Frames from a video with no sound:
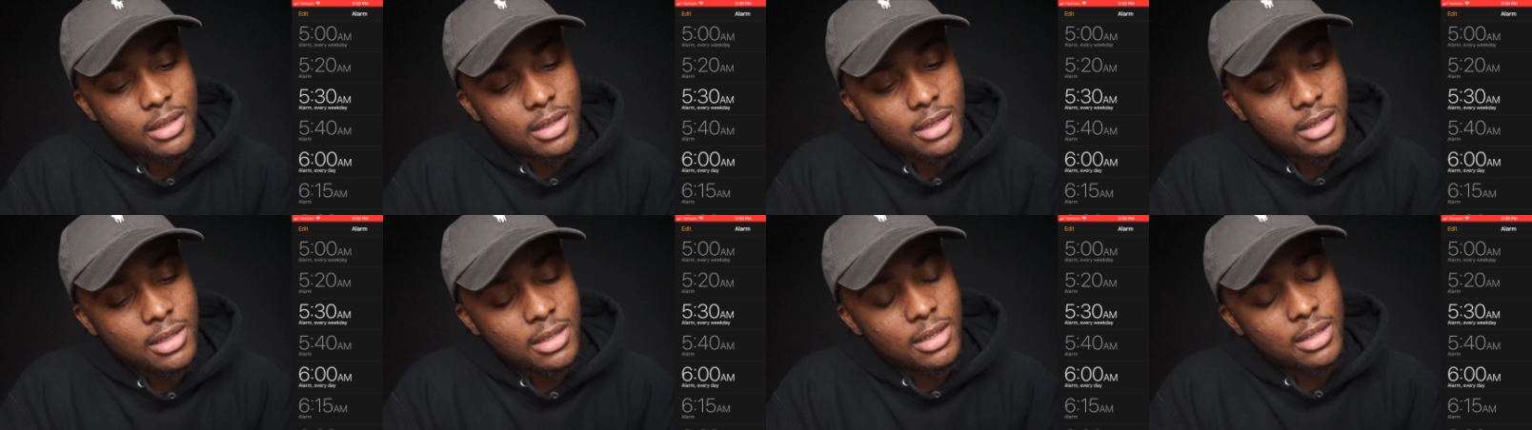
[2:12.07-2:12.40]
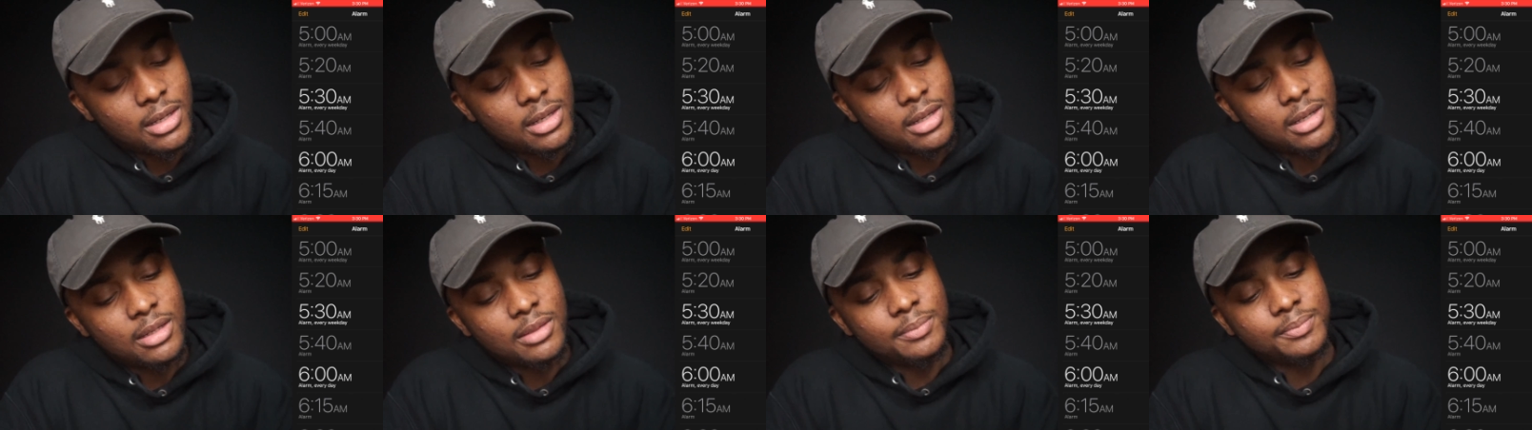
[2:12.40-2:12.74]

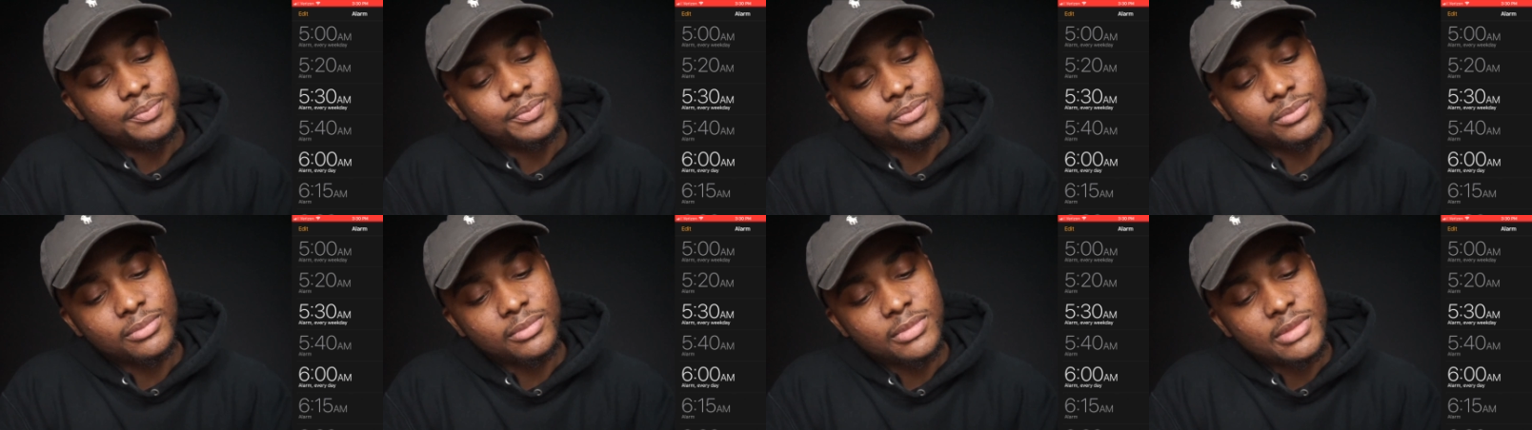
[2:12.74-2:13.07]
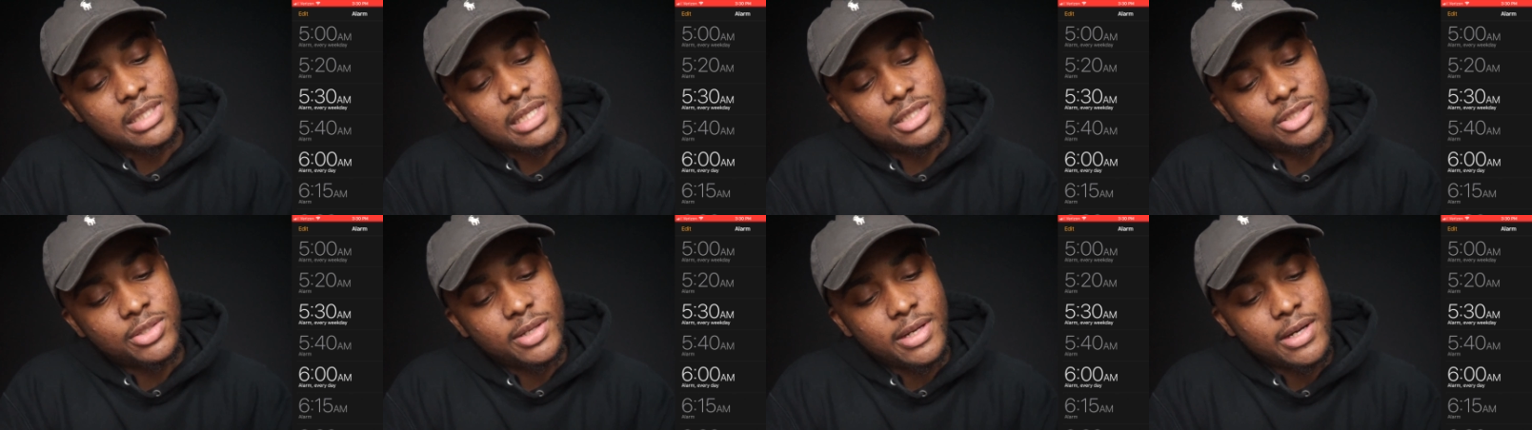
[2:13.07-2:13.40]

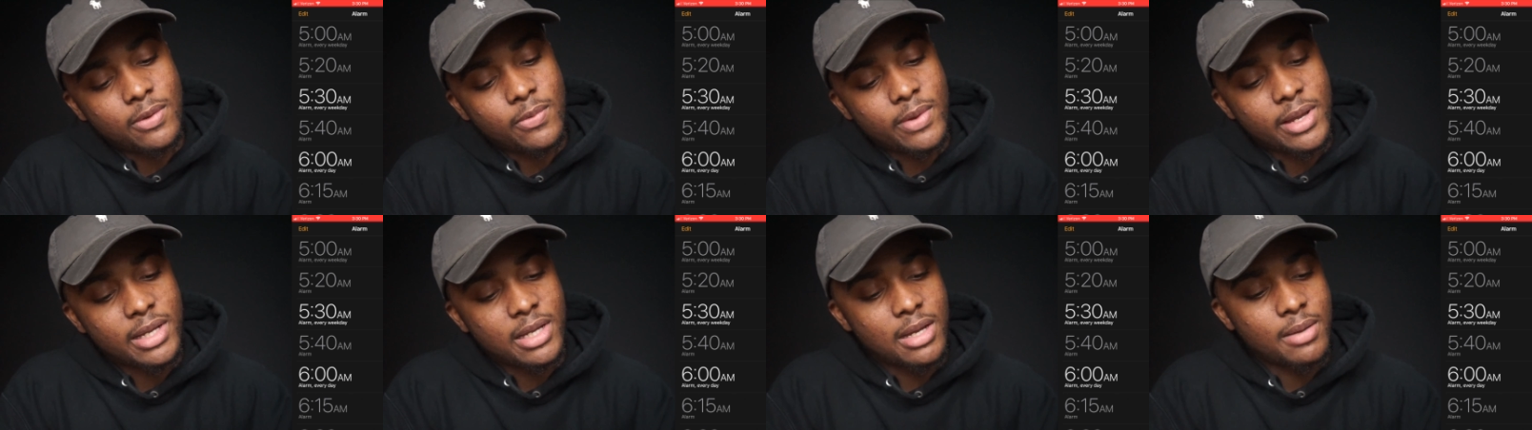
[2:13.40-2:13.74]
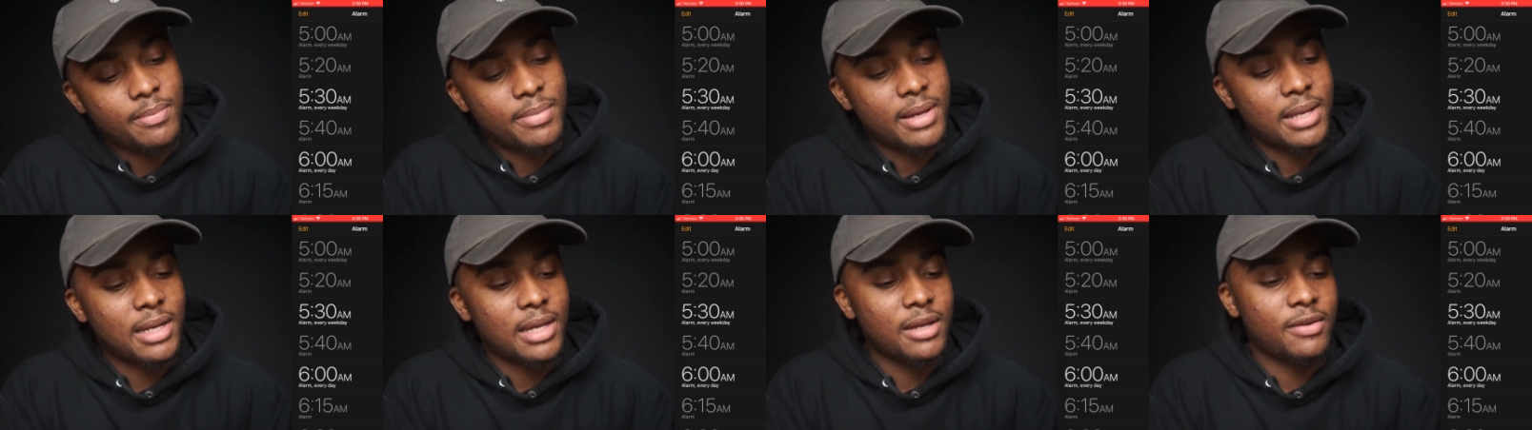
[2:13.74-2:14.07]
I try to wake
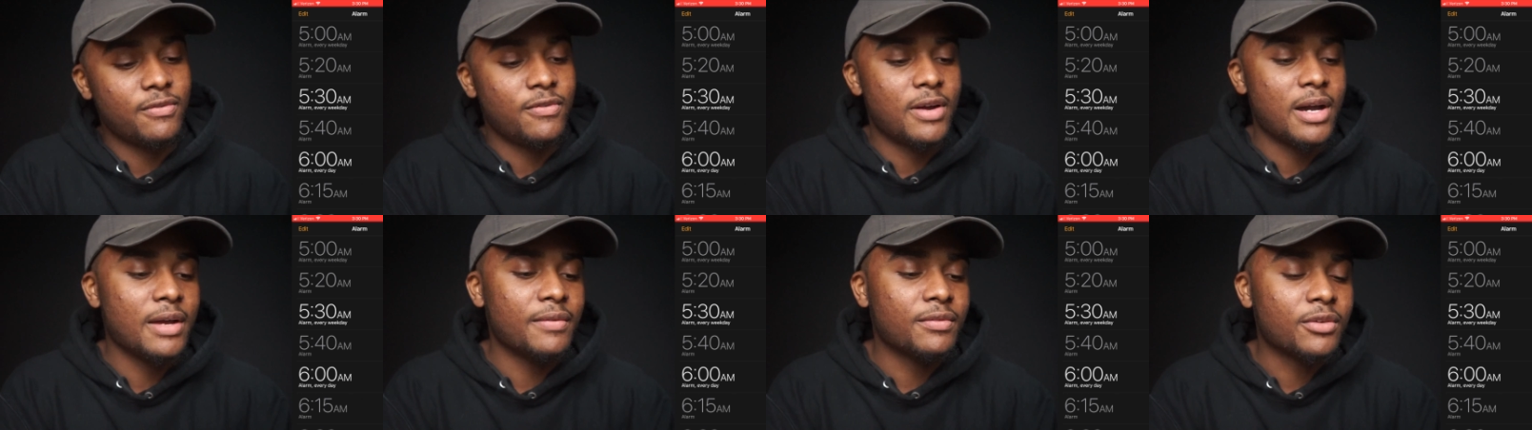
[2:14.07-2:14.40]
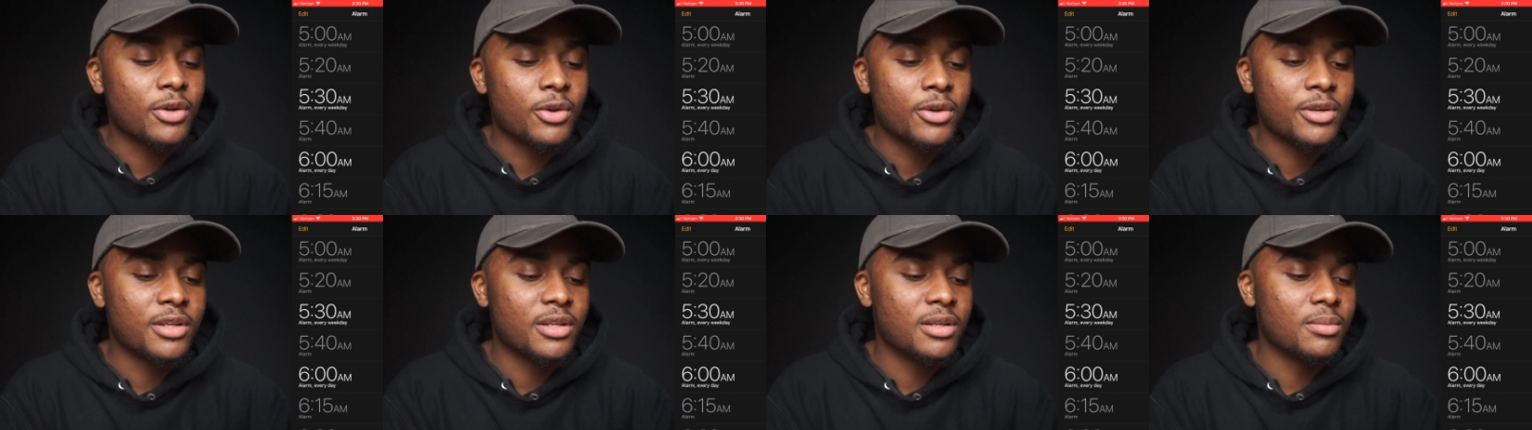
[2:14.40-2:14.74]
up at like
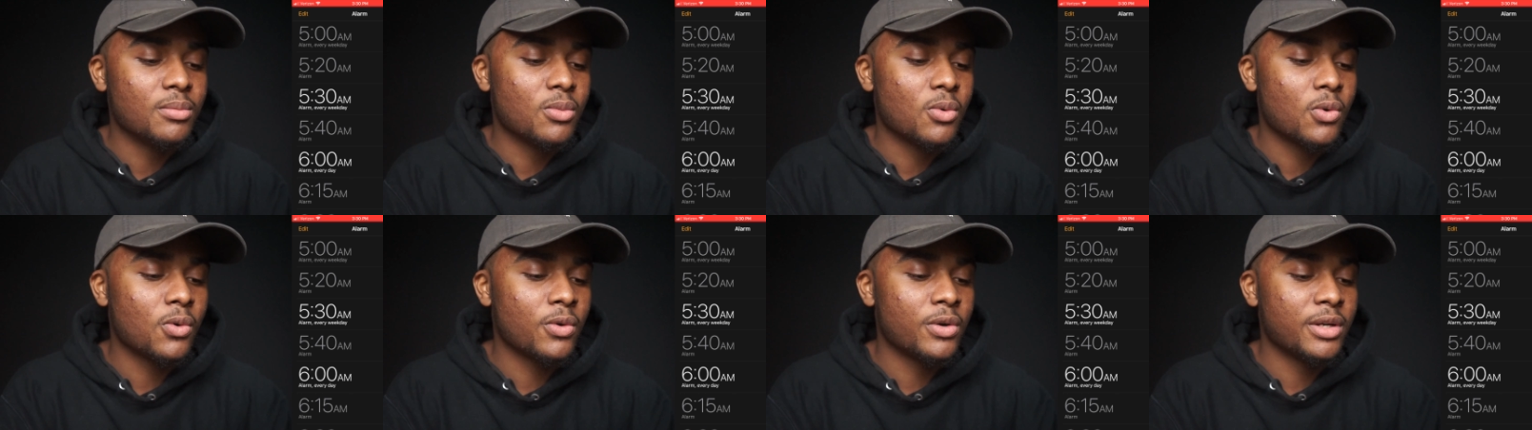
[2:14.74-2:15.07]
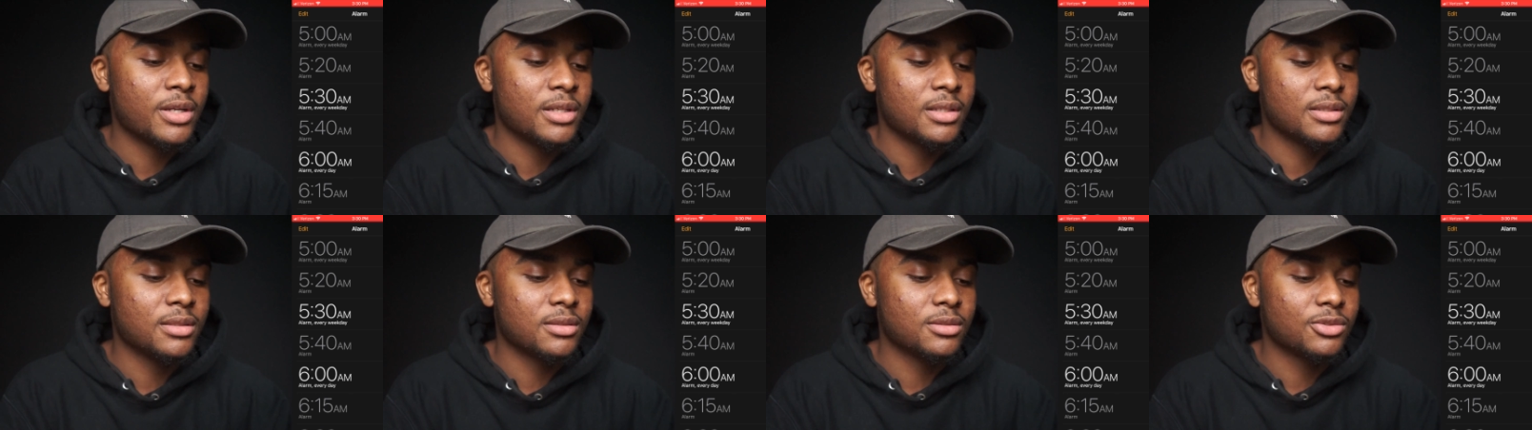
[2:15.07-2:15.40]
5:30 in the
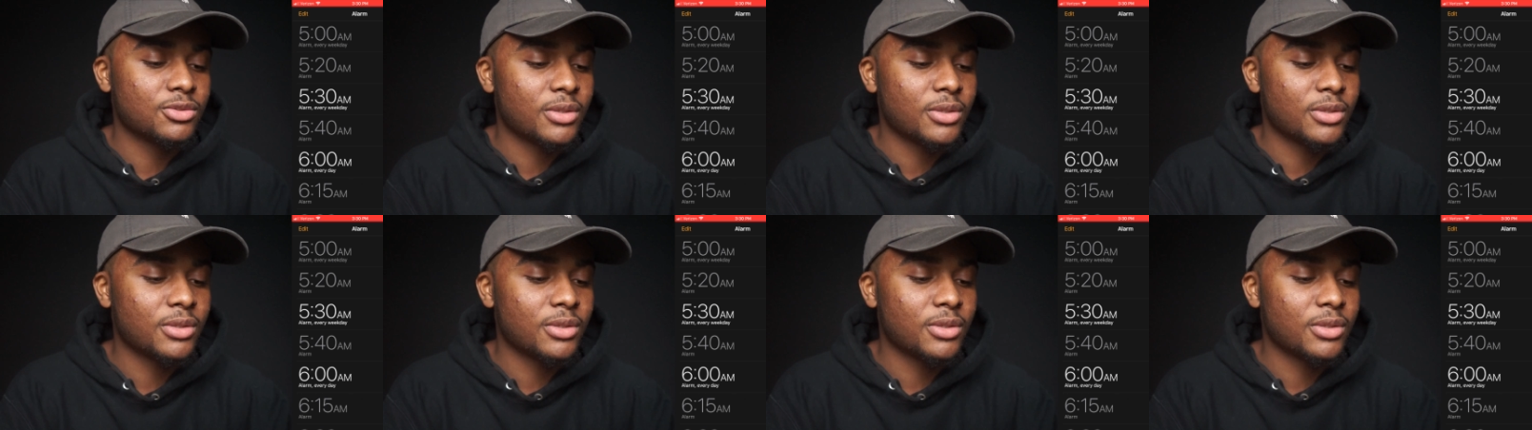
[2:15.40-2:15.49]
morning,